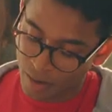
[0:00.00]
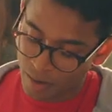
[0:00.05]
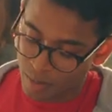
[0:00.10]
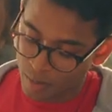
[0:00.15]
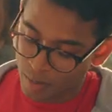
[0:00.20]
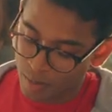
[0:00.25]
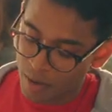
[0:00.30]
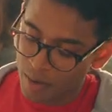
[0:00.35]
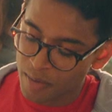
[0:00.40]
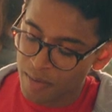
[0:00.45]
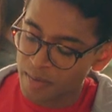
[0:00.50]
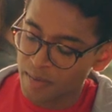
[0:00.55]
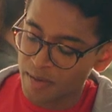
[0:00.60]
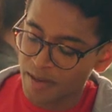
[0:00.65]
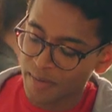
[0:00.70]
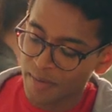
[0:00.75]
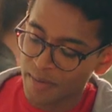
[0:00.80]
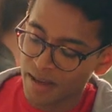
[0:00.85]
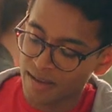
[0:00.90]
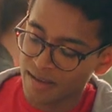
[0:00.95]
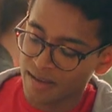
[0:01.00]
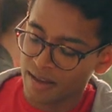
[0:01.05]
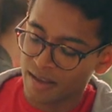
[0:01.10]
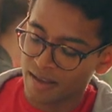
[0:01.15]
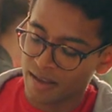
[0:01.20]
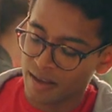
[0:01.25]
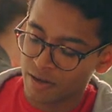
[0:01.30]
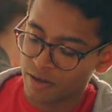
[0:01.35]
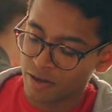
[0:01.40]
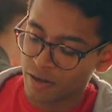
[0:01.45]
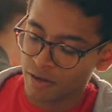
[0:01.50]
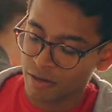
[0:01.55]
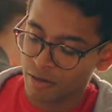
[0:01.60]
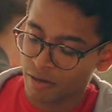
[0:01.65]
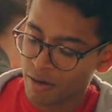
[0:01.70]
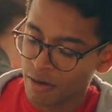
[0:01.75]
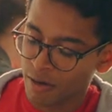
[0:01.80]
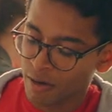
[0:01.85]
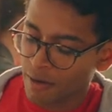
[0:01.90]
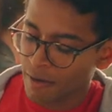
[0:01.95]
You'd probably be amazing at that, too.
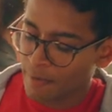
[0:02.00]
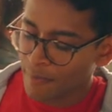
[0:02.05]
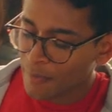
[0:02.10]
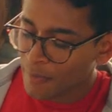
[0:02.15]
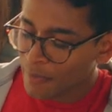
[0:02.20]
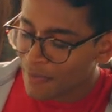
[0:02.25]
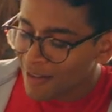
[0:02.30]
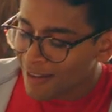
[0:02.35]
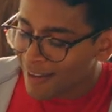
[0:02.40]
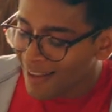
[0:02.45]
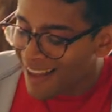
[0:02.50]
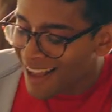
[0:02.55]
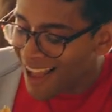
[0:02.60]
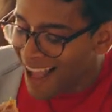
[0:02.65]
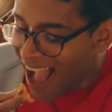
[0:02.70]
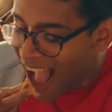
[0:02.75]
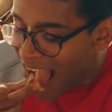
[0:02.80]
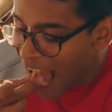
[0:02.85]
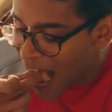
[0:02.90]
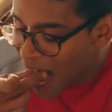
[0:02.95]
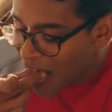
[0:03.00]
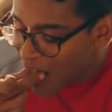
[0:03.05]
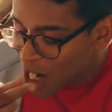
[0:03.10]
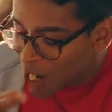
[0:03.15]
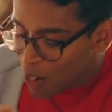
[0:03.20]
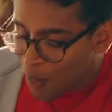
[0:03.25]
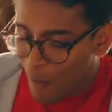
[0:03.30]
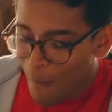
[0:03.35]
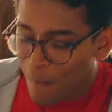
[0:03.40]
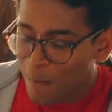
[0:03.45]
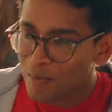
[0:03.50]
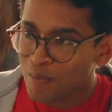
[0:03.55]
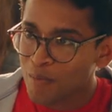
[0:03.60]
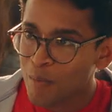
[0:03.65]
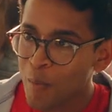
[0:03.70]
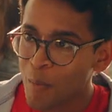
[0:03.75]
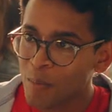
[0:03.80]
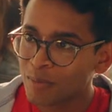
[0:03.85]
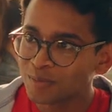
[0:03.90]
Let me ask you something.